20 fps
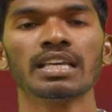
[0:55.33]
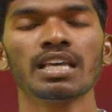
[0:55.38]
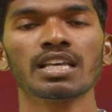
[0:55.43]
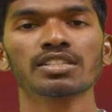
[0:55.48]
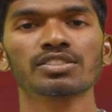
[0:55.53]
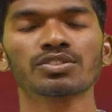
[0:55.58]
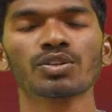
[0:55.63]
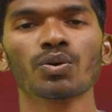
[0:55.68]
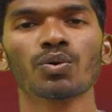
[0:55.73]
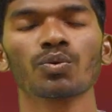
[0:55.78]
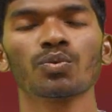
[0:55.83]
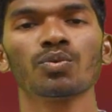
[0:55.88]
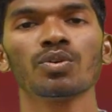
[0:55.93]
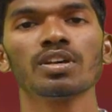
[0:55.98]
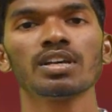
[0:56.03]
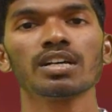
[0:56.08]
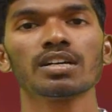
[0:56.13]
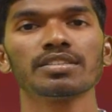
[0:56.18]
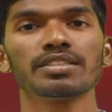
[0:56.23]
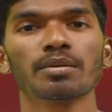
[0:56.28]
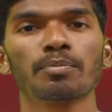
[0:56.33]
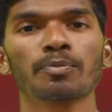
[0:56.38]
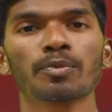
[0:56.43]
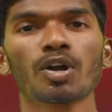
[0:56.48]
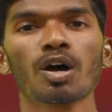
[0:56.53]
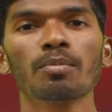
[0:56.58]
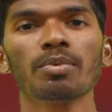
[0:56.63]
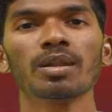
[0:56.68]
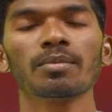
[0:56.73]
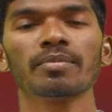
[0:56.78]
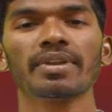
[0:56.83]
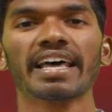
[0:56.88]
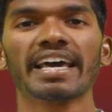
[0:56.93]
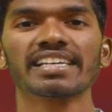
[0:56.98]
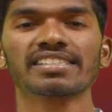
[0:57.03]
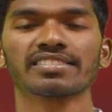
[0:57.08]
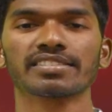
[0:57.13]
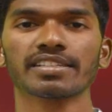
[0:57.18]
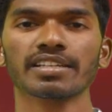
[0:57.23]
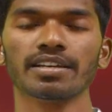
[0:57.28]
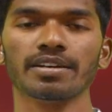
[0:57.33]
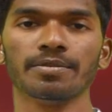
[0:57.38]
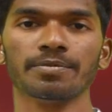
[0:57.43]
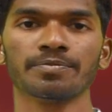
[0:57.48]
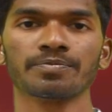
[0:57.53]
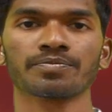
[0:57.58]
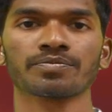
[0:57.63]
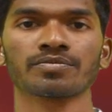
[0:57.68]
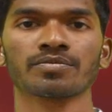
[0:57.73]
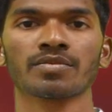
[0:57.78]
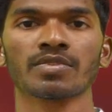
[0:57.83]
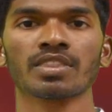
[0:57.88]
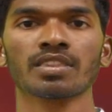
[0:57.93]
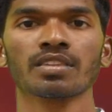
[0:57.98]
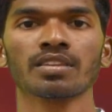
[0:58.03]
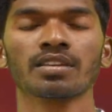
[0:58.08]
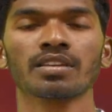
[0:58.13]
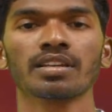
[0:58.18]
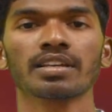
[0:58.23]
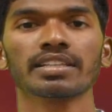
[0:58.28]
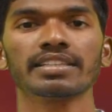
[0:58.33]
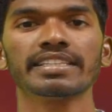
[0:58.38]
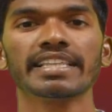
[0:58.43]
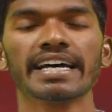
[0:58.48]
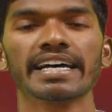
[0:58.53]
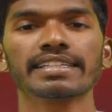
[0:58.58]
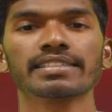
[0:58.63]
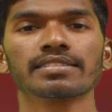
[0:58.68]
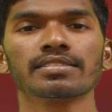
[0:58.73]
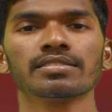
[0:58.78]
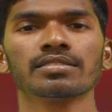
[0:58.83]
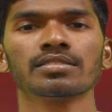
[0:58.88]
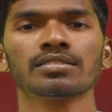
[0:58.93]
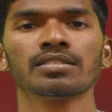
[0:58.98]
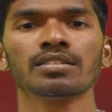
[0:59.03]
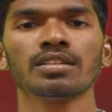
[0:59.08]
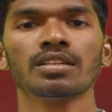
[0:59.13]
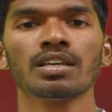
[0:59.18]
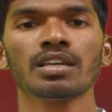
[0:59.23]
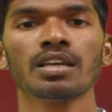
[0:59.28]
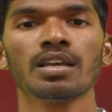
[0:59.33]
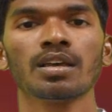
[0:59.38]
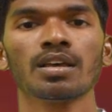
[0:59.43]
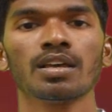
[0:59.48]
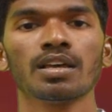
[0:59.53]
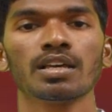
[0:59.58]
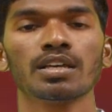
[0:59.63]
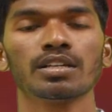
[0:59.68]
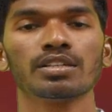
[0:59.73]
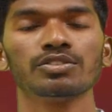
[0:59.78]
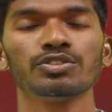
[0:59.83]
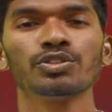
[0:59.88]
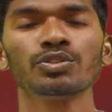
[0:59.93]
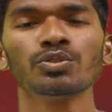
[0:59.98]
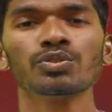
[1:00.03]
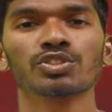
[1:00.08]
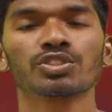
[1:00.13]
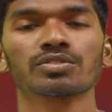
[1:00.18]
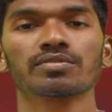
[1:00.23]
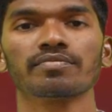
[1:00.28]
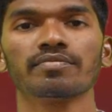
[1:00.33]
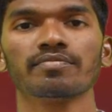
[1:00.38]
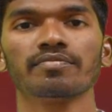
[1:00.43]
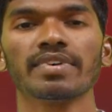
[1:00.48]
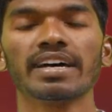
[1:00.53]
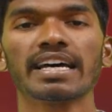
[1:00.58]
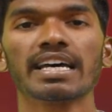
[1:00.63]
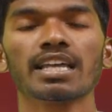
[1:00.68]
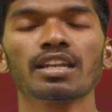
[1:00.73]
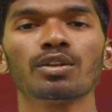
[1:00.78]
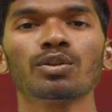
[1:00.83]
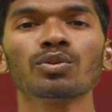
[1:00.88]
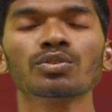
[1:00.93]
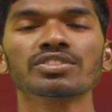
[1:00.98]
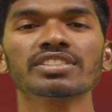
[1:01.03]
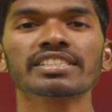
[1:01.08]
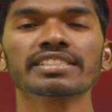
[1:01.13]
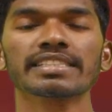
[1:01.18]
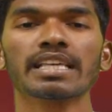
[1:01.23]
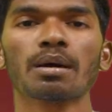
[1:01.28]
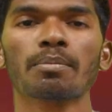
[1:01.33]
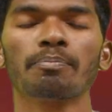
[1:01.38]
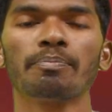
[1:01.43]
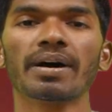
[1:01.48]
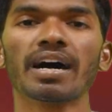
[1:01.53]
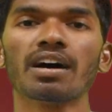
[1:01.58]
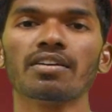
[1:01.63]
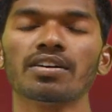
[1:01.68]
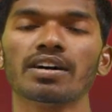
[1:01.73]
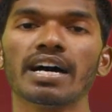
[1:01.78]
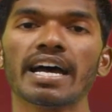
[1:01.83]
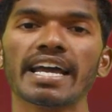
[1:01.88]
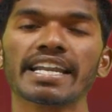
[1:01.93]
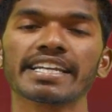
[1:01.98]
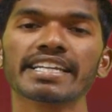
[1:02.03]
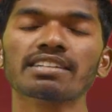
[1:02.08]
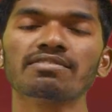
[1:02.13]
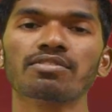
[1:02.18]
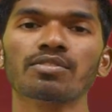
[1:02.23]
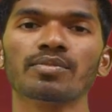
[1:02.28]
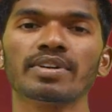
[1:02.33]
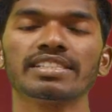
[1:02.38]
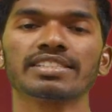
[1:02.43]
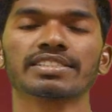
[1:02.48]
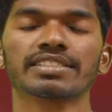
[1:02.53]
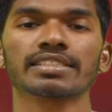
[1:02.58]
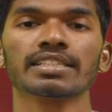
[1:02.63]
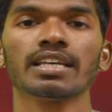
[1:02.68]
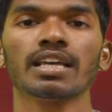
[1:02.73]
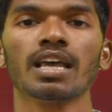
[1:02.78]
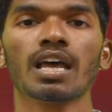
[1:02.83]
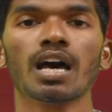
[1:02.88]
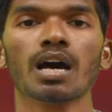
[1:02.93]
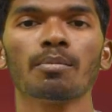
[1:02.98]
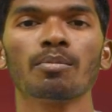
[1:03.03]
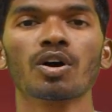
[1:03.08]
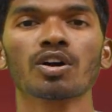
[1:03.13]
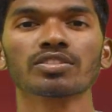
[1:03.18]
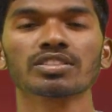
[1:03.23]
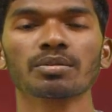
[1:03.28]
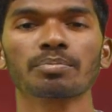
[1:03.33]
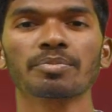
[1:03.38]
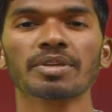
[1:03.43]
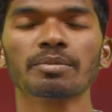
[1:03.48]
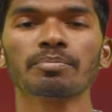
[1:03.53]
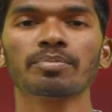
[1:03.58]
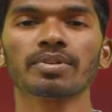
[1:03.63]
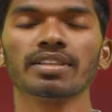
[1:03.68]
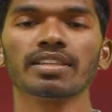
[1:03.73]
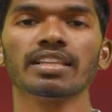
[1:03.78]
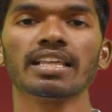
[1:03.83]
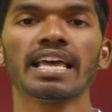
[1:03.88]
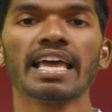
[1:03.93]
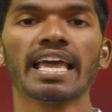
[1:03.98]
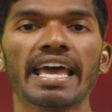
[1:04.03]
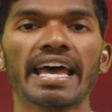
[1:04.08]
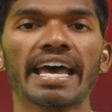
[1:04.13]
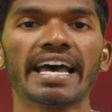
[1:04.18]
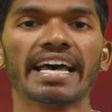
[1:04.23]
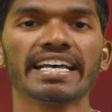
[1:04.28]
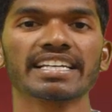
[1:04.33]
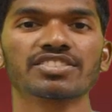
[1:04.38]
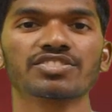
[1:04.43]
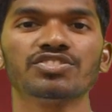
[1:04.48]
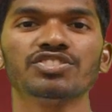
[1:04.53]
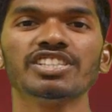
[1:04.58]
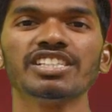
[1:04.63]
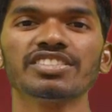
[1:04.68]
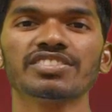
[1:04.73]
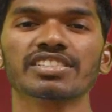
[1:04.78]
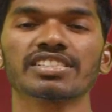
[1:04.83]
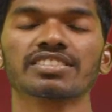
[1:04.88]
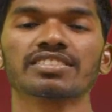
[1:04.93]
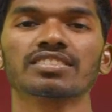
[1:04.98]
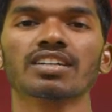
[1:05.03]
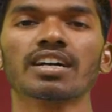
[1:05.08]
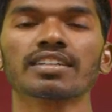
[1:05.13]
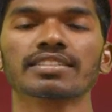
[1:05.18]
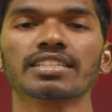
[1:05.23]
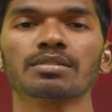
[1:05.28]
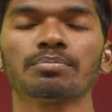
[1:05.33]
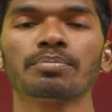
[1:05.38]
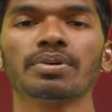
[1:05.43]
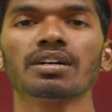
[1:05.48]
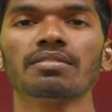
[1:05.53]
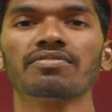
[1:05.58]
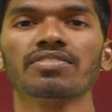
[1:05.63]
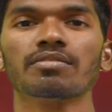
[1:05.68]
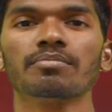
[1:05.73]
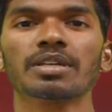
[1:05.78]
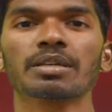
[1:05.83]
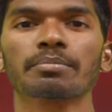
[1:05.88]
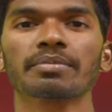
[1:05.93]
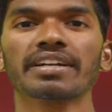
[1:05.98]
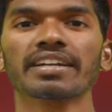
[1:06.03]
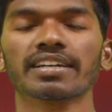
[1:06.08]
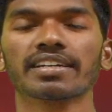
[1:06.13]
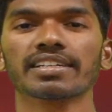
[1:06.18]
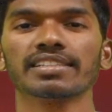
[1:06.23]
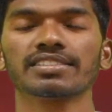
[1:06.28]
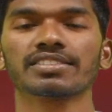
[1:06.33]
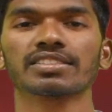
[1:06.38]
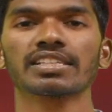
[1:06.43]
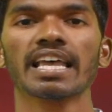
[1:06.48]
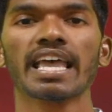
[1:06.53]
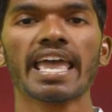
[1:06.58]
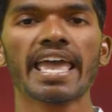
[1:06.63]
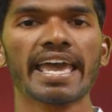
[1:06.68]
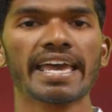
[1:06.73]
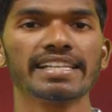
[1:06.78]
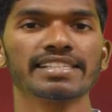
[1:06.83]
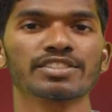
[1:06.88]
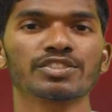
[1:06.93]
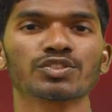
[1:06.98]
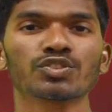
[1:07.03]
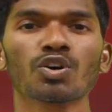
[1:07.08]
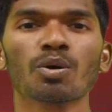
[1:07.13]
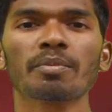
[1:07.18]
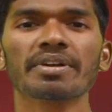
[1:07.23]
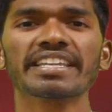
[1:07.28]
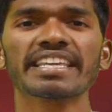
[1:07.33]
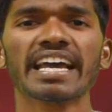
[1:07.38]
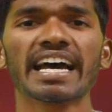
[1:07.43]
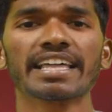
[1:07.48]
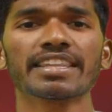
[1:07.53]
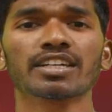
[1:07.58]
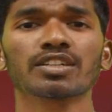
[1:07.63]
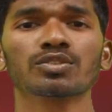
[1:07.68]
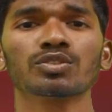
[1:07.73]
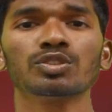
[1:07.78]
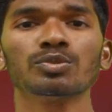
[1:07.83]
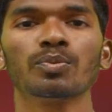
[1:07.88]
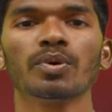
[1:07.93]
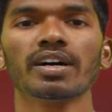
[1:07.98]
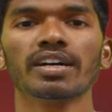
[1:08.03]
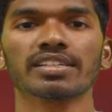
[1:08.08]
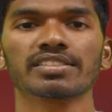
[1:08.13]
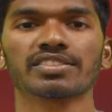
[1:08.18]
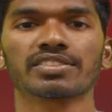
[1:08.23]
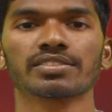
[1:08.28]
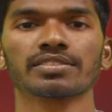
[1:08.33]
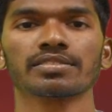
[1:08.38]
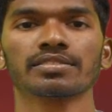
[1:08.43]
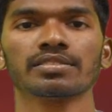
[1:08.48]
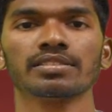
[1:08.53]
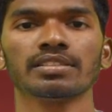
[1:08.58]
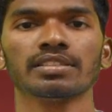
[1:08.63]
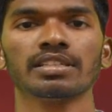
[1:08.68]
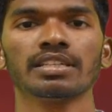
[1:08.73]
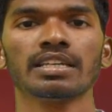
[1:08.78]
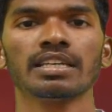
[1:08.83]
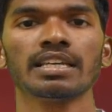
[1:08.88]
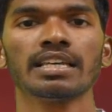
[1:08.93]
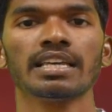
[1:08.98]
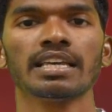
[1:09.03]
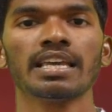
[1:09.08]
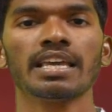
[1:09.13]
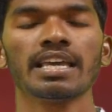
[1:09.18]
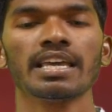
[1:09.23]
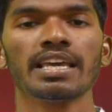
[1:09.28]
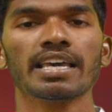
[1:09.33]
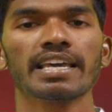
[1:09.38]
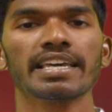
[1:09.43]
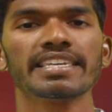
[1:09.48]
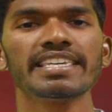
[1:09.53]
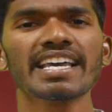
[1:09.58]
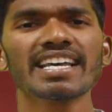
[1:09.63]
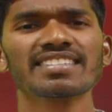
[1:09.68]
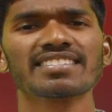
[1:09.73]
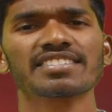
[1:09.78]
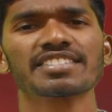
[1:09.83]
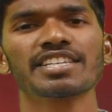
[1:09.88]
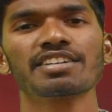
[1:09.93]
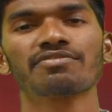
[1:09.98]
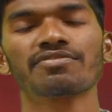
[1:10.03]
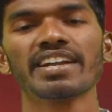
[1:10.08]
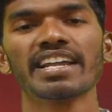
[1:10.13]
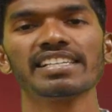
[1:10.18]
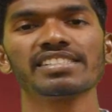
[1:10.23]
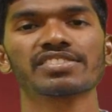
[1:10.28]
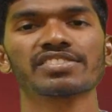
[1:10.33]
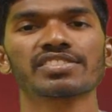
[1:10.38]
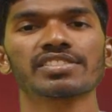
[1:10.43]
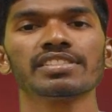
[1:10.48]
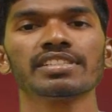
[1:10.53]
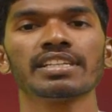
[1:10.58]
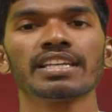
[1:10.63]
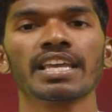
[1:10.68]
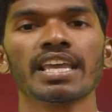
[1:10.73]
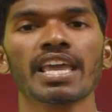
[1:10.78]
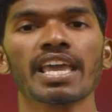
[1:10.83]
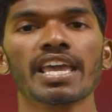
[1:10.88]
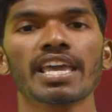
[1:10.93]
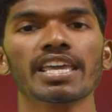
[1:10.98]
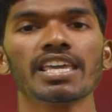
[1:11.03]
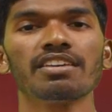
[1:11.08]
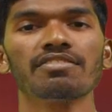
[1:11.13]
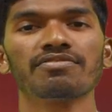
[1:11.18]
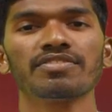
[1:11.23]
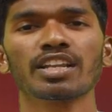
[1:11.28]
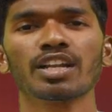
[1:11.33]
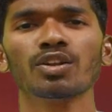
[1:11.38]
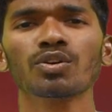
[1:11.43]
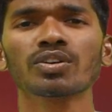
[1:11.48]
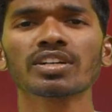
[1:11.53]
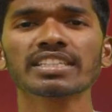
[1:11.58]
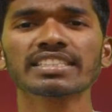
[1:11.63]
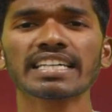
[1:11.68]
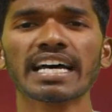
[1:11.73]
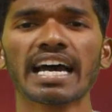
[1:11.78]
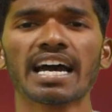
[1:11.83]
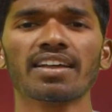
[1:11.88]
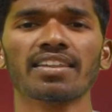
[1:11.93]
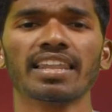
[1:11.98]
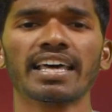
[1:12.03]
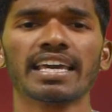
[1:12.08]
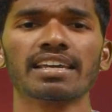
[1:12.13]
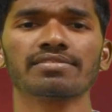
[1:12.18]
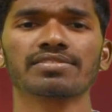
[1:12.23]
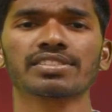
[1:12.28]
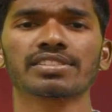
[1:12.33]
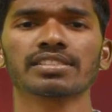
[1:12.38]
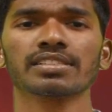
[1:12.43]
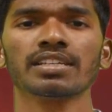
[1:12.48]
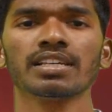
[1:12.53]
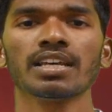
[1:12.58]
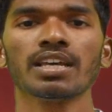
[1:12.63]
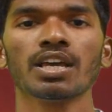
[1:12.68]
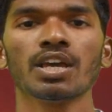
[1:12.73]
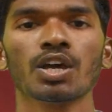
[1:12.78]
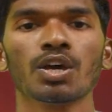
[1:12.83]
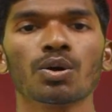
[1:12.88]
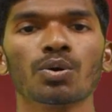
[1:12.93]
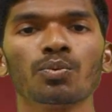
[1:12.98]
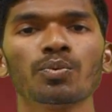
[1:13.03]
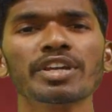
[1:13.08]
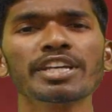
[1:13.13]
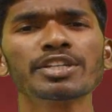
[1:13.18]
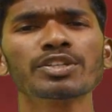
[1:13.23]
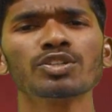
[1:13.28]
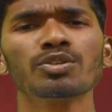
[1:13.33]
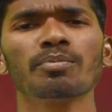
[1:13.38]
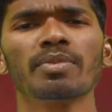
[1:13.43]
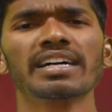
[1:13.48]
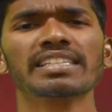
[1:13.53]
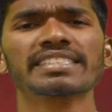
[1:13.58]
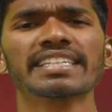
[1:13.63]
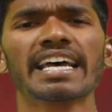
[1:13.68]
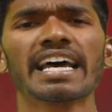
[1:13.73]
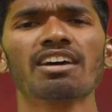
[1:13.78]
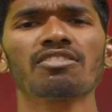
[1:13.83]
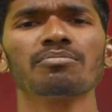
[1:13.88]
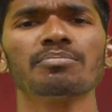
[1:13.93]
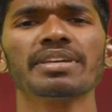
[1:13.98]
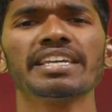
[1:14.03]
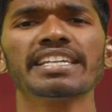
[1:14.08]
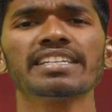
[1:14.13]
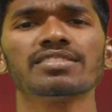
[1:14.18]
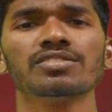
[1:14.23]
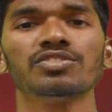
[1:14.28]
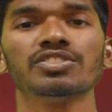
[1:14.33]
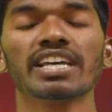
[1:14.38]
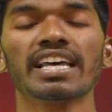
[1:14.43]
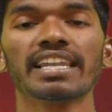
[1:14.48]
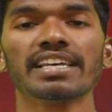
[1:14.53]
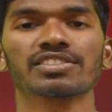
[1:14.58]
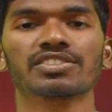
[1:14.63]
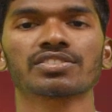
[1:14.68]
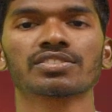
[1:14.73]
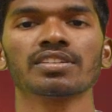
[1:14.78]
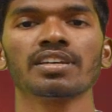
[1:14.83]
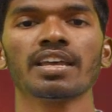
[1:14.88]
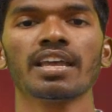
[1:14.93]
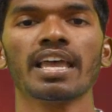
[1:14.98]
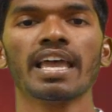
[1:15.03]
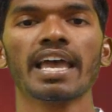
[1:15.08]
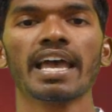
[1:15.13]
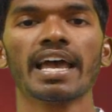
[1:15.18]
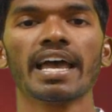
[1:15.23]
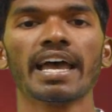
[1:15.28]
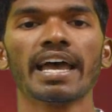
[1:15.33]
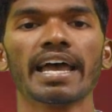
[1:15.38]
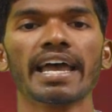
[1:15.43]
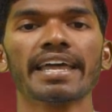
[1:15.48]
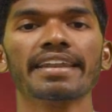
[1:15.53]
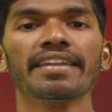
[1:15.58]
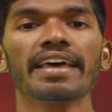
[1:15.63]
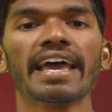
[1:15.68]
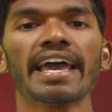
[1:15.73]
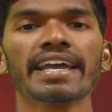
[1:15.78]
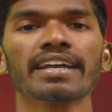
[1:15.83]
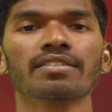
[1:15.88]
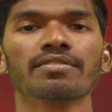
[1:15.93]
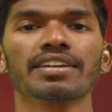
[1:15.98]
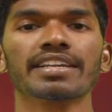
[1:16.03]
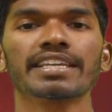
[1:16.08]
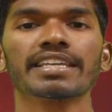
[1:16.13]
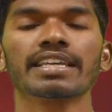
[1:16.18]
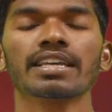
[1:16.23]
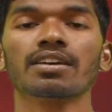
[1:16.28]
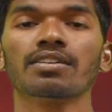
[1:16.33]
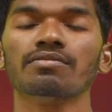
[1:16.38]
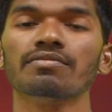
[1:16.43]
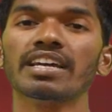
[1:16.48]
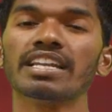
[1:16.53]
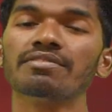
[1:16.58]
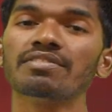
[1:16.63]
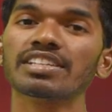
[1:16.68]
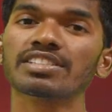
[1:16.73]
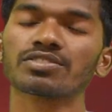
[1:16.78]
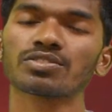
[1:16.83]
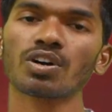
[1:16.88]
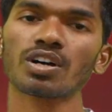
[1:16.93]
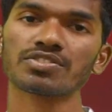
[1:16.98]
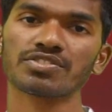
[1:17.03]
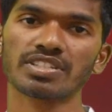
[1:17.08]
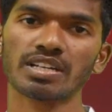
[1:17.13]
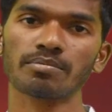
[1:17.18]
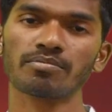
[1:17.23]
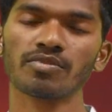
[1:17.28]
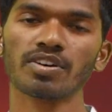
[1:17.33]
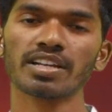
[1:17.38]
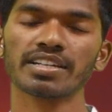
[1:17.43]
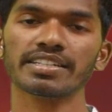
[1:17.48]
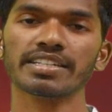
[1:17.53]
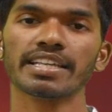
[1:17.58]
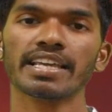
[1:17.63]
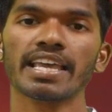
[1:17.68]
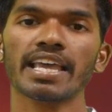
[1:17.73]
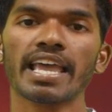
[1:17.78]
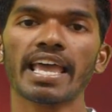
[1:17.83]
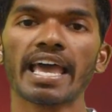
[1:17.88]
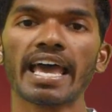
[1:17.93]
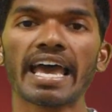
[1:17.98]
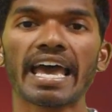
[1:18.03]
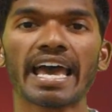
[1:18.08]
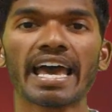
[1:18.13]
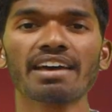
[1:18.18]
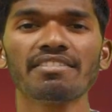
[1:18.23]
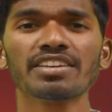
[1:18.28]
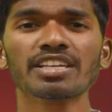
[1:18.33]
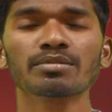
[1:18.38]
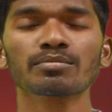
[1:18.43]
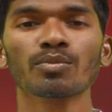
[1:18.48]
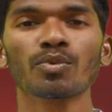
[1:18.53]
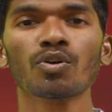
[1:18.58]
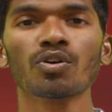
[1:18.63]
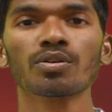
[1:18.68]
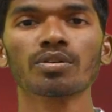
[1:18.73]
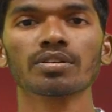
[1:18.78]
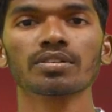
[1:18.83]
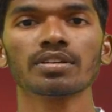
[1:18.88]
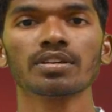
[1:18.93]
So, the problem lies here, that Jews were losing their power and influence among the people as Jesus started performing miracles and so many other good works. Yes, dear friends, if you look at our lives, we too must have been jealous and angry when we saw someone having more